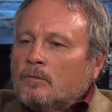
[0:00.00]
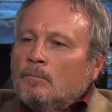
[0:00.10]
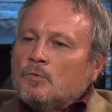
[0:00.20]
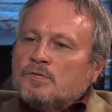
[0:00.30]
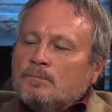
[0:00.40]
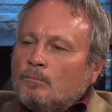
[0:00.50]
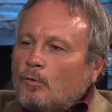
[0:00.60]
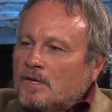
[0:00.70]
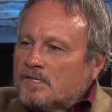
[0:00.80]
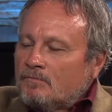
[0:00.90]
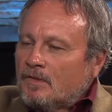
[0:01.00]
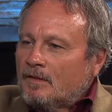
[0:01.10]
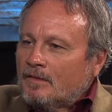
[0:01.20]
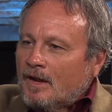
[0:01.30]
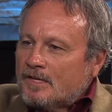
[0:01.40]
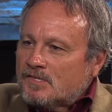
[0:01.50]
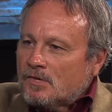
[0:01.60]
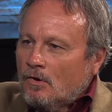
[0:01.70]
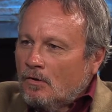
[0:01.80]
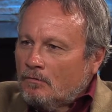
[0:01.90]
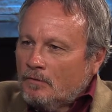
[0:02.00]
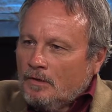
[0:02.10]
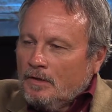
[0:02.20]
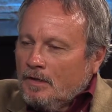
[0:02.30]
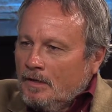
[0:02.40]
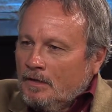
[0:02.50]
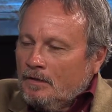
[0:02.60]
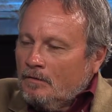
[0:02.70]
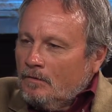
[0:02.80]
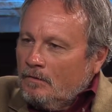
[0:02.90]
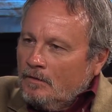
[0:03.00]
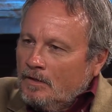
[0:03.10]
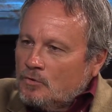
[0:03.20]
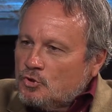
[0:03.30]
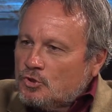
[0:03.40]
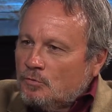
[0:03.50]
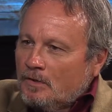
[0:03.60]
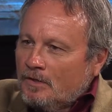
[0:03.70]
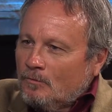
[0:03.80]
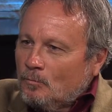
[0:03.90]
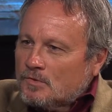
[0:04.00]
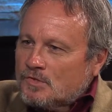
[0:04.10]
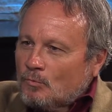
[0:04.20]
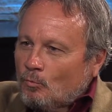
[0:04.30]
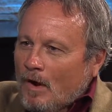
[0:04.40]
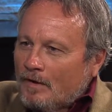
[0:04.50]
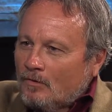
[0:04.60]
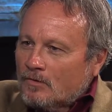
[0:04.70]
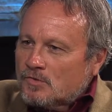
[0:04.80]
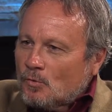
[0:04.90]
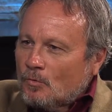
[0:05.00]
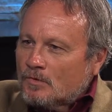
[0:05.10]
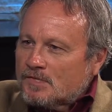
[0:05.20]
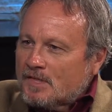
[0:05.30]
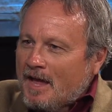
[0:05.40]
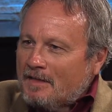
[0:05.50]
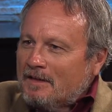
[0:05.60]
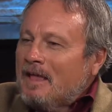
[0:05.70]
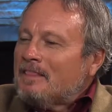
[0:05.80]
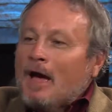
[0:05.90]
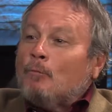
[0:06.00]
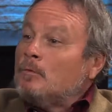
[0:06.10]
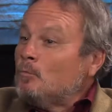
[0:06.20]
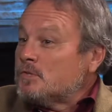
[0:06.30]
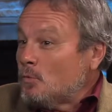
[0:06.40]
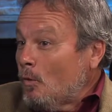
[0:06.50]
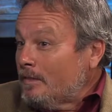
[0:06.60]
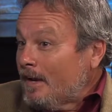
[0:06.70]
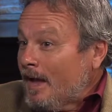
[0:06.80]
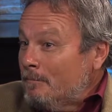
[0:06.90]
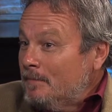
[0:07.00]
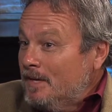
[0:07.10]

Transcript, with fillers: most impressive thing that I saw in, in shooting it was the riderless horse. That, that one was the one that got me.